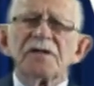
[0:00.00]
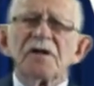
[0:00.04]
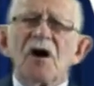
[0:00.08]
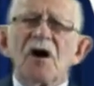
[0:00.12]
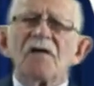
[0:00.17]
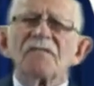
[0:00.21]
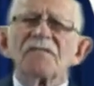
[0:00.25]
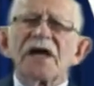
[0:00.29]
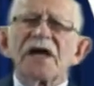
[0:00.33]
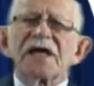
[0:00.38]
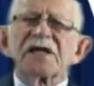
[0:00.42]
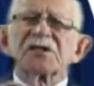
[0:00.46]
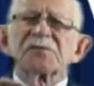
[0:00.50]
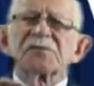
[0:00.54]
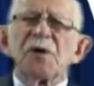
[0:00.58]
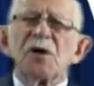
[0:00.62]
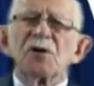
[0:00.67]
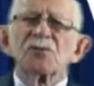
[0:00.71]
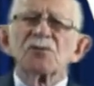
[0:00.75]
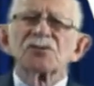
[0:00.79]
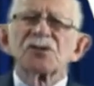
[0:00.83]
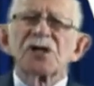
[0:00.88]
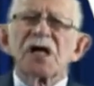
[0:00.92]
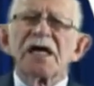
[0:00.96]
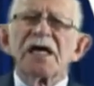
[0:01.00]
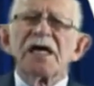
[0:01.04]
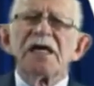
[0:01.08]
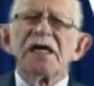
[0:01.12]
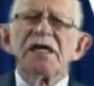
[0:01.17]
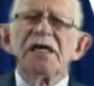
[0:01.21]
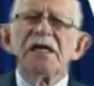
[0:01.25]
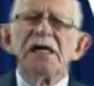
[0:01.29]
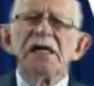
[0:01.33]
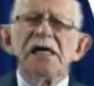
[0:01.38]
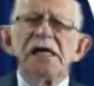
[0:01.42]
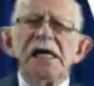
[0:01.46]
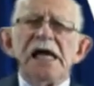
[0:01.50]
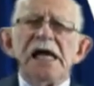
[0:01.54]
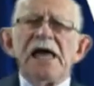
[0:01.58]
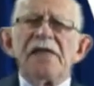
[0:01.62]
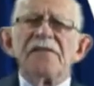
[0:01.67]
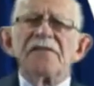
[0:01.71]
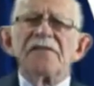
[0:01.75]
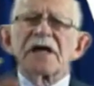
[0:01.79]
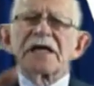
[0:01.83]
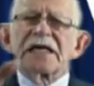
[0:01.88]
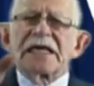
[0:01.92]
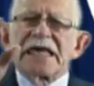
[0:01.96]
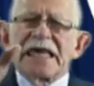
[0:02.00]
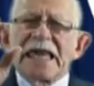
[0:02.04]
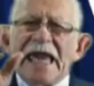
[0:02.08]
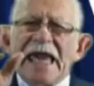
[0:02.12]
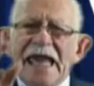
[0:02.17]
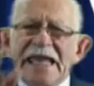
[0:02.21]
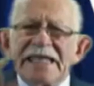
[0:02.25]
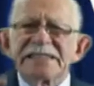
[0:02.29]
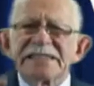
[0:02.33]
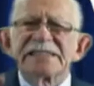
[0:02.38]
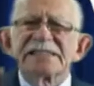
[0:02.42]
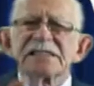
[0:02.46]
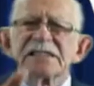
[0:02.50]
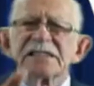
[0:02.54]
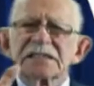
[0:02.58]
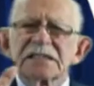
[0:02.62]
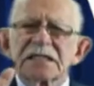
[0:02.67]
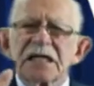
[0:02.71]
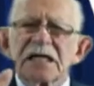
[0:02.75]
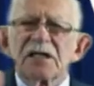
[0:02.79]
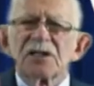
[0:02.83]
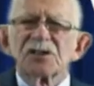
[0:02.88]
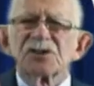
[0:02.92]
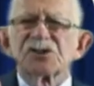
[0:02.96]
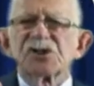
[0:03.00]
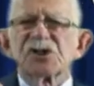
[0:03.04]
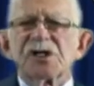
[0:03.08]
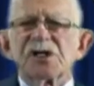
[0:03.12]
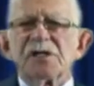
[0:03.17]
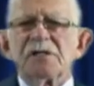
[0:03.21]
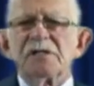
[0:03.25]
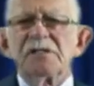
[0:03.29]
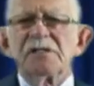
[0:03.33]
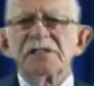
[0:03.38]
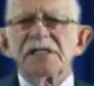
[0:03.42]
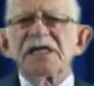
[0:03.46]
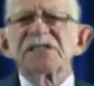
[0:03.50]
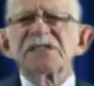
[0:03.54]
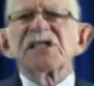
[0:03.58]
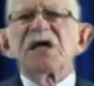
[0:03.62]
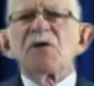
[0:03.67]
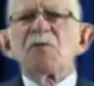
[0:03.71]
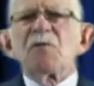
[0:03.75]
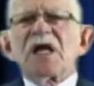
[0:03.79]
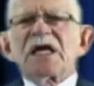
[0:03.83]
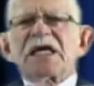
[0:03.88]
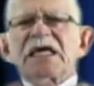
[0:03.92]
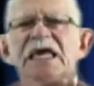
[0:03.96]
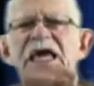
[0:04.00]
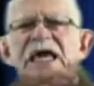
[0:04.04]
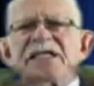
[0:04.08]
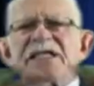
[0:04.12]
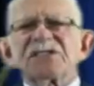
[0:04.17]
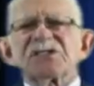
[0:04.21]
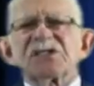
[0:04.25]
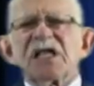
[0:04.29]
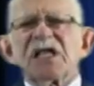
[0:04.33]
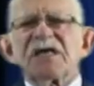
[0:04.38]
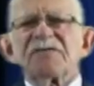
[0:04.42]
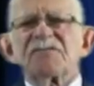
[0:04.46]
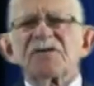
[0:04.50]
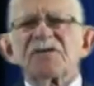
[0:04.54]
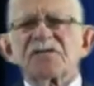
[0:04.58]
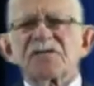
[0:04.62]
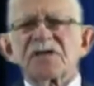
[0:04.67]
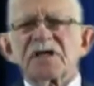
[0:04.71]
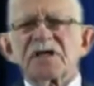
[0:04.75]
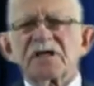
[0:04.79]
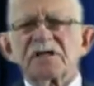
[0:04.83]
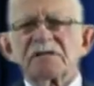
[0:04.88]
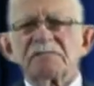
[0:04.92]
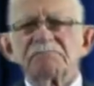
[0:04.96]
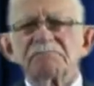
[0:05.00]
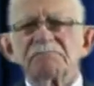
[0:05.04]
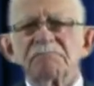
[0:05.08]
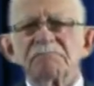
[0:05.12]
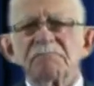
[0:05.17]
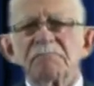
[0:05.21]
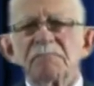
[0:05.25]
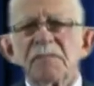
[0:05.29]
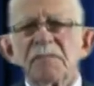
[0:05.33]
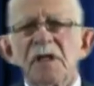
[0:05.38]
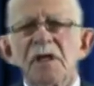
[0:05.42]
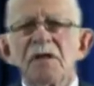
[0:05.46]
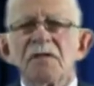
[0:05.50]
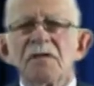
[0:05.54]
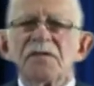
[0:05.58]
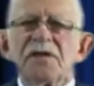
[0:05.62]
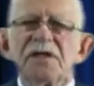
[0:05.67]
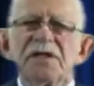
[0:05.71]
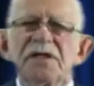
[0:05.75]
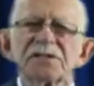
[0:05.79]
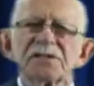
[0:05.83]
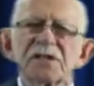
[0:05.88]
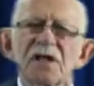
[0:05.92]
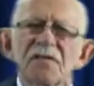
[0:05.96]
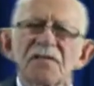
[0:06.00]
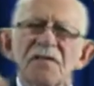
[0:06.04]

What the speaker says: of expose and the cancel culture. Yes, they want to cancel everything. These are